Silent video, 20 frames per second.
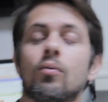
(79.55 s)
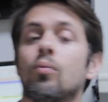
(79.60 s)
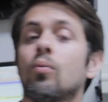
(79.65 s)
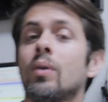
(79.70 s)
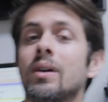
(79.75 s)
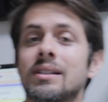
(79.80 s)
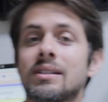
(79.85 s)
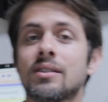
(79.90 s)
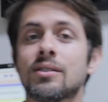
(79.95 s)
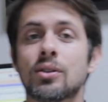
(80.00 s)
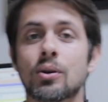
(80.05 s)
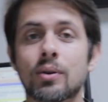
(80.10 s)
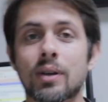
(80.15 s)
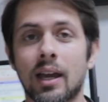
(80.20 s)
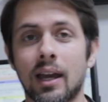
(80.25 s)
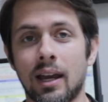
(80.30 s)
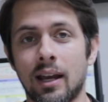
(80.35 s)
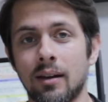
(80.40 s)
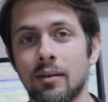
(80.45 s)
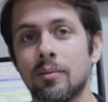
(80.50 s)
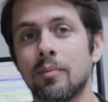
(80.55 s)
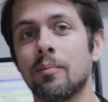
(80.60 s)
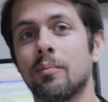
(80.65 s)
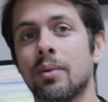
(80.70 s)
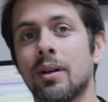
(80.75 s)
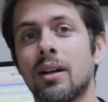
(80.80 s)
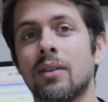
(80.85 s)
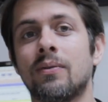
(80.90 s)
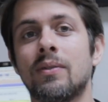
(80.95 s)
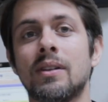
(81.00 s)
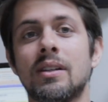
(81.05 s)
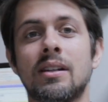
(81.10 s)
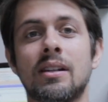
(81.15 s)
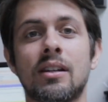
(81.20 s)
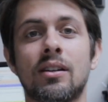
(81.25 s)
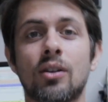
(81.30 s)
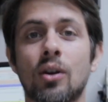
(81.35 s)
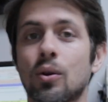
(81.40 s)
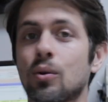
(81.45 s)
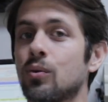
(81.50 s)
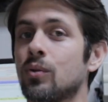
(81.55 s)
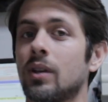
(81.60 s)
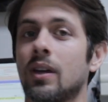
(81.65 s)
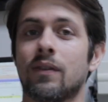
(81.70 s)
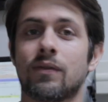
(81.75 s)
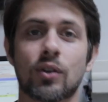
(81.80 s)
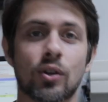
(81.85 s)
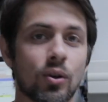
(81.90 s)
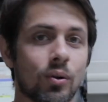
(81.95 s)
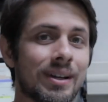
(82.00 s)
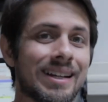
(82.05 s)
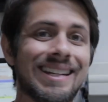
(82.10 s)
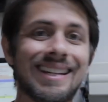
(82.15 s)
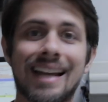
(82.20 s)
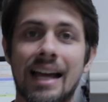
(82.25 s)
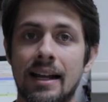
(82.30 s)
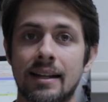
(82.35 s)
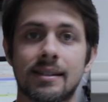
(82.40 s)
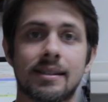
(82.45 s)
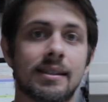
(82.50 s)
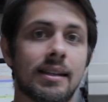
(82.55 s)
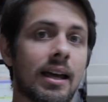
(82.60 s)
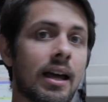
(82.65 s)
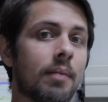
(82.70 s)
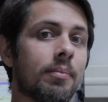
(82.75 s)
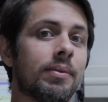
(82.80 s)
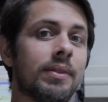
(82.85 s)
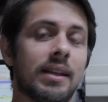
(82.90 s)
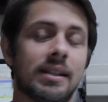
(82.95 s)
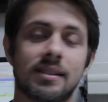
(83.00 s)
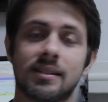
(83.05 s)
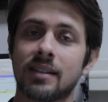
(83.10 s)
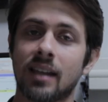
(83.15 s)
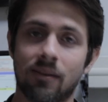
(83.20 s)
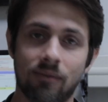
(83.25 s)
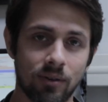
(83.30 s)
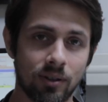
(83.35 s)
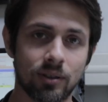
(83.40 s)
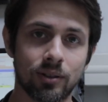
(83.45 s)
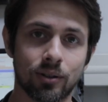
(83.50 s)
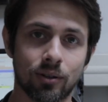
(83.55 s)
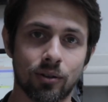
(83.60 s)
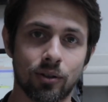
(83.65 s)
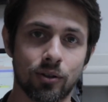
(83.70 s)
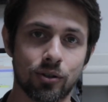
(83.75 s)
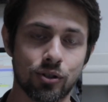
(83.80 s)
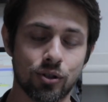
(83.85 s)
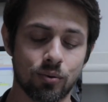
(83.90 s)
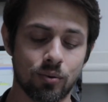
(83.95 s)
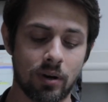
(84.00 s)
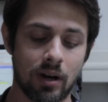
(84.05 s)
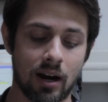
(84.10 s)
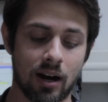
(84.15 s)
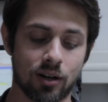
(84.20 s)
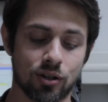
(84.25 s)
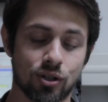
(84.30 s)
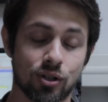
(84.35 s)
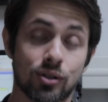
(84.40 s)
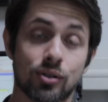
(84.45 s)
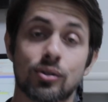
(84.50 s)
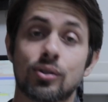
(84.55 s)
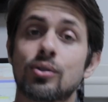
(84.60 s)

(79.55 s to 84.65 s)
Once is okay, but if they're going nonstop, that's definitely an allergic reaction.